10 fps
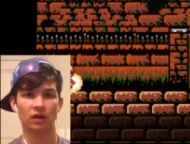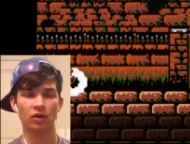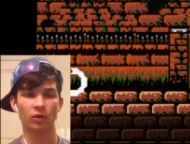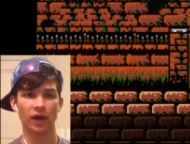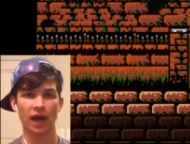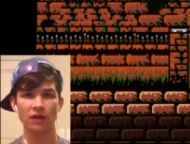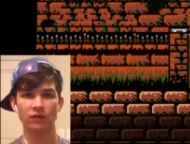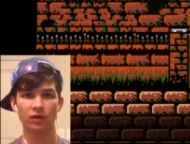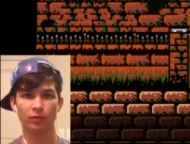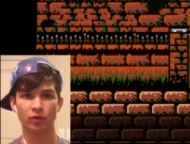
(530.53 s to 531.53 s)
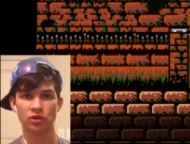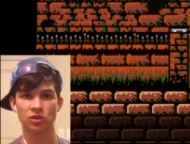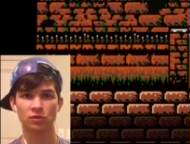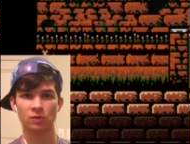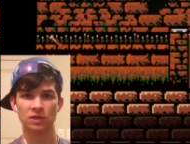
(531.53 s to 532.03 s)
Although I kind of want to push
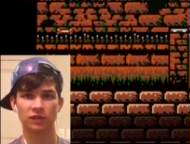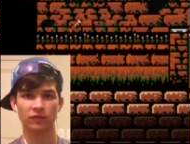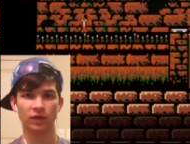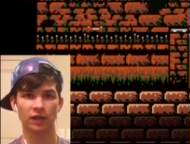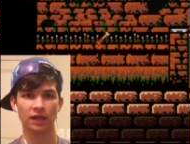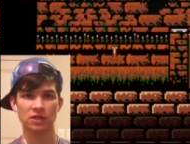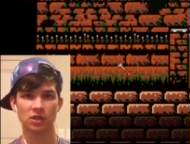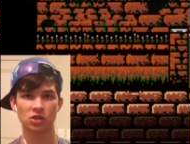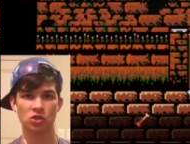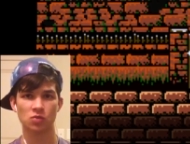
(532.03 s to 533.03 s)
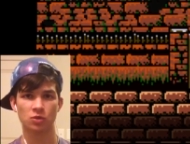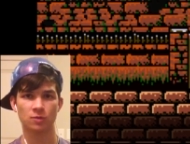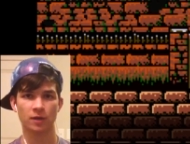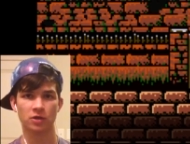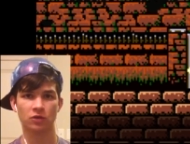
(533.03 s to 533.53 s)
through and see if we get something super
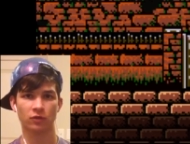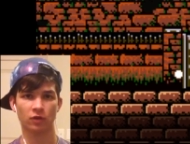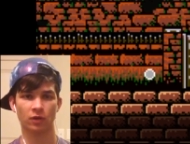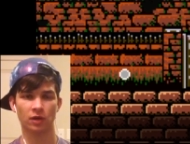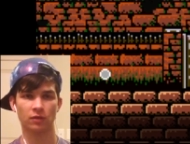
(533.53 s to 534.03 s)
special for going